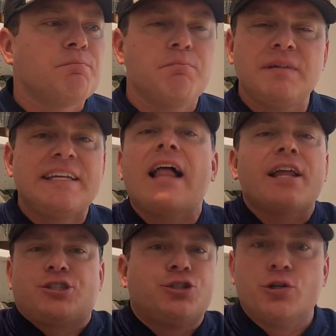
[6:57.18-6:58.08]
yell
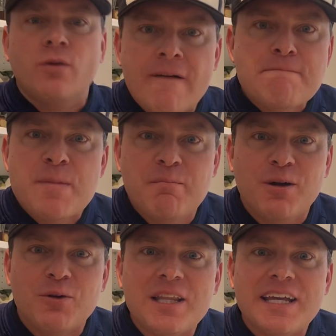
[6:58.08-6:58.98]
at you,
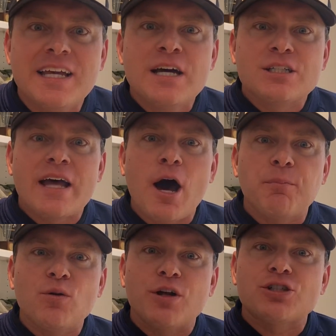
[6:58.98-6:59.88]
but really to
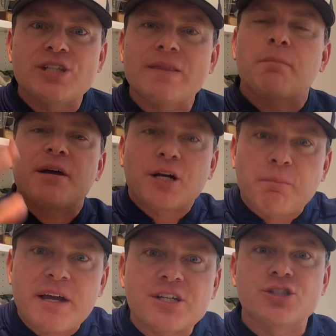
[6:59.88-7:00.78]
help you understand the bigger
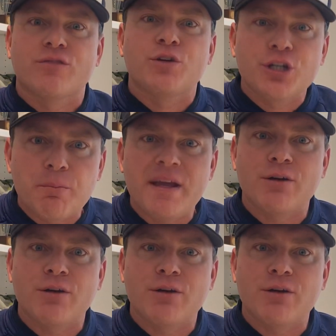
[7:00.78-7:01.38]
picture. When you're being